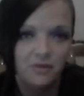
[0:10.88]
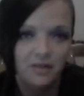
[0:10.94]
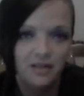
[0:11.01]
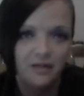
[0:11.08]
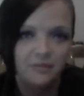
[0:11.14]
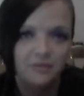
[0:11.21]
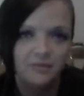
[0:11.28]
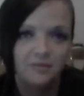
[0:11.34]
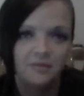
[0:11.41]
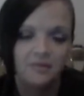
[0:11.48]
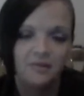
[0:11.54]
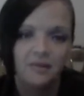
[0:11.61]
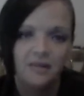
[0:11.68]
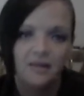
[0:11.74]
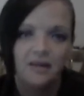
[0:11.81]
and After.
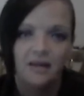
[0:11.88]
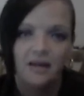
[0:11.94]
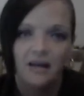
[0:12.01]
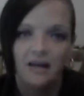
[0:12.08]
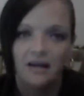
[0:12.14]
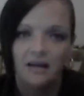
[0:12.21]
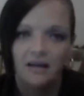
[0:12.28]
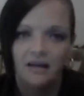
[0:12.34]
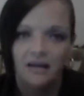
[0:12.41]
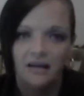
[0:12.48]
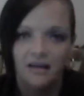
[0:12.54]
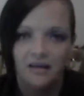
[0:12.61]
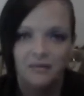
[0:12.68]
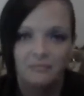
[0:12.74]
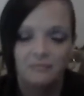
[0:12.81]
I
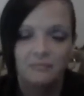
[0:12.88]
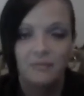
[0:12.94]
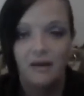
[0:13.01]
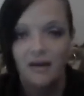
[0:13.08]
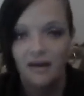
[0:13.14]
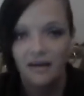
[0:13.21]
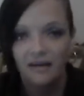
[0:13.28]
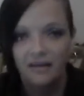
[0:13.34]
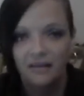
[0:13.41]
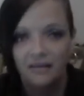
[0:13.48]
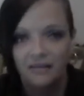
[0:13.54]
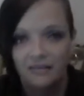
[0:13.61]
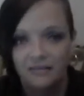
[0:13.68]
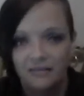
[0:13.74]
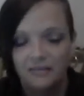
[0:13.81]
am back
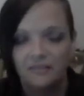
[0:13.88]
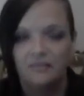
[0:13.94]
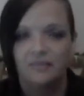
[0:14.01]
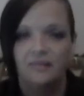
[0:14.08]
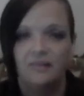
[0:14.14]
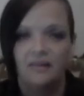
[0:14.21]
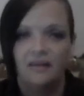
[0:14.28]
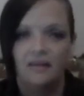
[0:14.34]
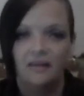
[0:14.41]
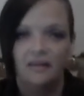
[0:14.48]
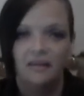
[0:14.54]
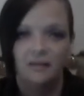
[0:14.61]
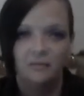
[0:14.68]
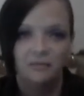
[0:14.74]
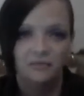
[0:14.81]
and
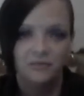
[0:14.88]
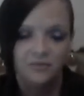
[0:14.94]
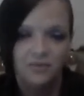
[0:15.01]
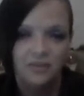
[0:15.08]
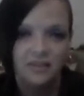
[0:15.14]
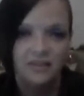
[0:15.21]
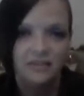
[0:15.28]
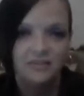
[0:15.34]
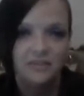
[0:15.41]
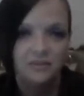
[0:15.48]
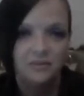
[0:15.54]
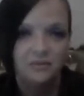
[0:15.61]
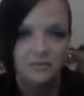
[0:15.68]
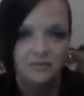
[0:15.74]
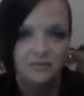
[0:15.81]
I'm going to try
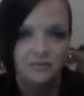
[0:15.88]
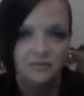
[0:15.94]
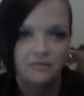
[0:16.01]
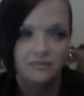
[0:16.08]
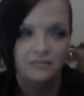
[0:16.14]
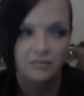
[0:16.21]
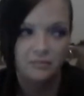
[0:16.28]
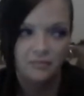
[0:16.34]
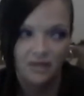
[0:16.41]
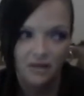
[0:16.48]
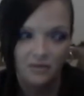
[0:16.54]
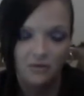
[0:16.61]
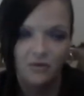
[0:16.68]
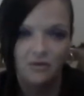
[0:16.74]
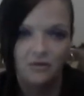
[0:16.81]
to, from now
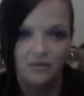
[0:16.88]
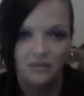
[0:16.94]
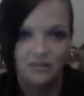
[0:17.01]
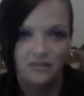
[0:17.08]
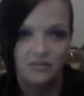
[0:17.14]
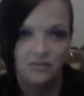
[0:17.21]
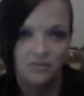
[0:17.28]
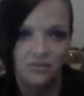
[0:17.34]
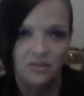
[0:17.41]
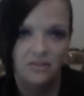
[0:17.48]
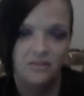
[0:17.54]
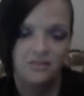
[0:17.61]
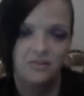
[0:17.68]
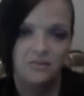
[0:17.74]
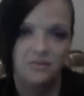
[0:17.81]
on, try to
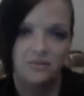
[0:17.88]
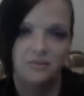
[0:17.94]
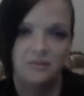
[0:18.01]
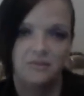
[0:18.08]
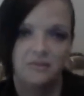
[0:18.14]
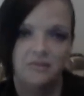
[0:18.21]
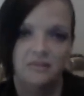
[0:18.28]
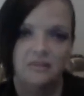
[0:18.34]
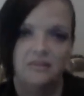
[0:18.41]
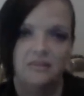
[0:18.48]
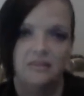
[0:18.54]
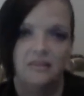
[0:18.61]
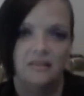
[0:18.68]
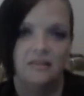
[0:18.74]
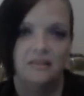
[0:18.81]
start
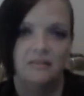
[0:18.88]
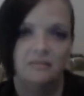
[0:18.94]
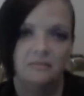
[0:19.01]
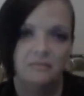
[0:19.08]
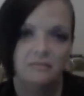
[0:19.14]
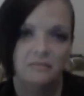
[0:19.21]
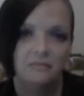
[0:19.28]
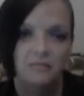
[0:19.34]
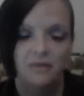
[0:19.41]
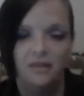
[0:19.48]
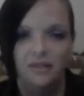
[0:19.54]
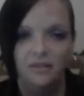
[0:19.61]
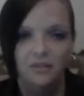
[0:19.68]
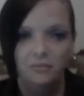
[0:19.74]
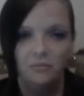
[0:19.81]
um,
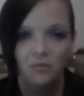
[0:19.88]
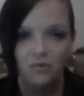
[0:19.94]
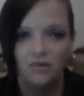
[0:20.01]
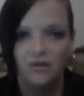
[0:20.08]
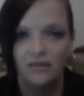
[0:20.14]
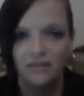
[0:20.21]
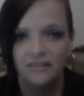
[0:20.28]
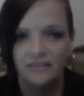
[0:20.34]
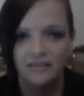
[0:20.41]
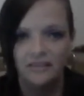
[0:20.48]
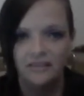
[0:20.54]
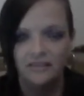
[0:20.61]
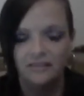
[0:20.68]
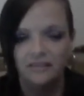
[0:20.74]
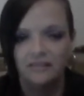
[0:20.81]
bringing you more
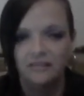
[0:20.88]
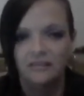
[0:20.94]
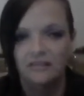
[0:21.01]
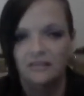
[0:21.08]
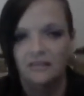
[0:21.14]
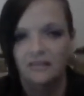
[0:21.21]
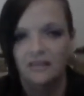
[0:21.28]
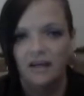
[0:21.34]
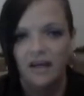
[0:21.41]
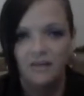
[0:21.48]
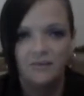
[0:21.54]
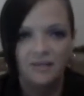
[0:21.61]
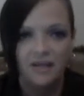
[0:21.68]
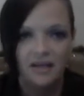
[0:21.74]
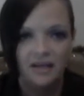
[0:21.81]
content. I
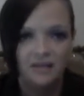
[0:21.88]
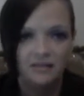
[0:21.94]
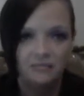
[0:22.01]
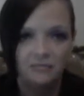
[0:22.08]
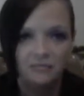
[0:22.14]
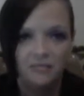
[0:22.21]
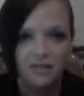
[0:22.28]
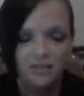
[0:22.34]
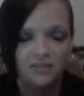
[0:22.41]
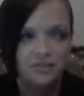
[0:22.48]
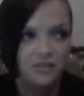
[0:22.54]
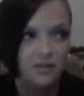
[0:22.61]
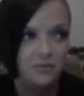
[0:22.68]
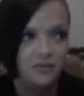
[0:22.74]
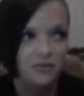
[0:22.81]
haven't had much
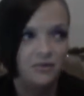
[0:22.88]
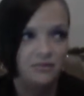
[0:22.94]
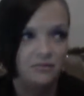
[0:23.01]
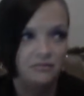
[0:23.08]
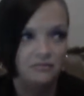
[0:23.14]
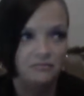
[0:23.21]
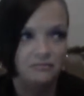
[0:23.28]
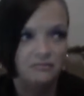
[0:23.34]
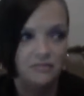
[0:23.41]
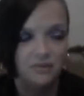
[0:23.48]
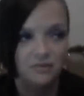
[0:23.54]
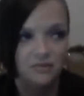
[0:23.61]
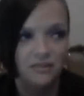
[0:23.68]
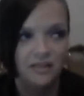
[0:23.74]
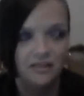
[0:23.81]
going on here
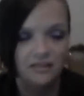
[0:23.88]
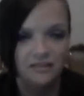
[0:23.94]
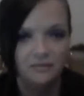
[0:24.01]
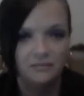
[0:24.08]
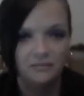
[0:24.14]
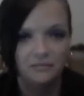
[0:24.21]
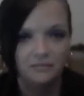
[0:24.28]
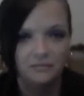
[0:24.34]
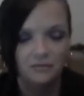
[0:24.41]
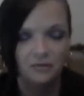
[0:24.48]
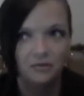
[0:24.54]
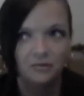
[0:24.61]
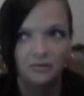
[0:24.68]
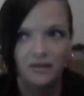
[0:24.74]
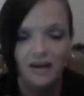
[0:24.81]
lately,
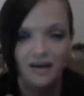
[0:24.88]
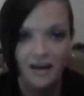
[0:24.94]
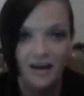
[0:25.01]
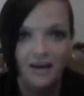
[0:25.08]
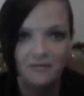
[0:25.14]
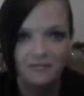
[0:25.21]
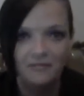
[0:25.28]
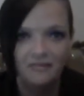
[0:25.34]
or I have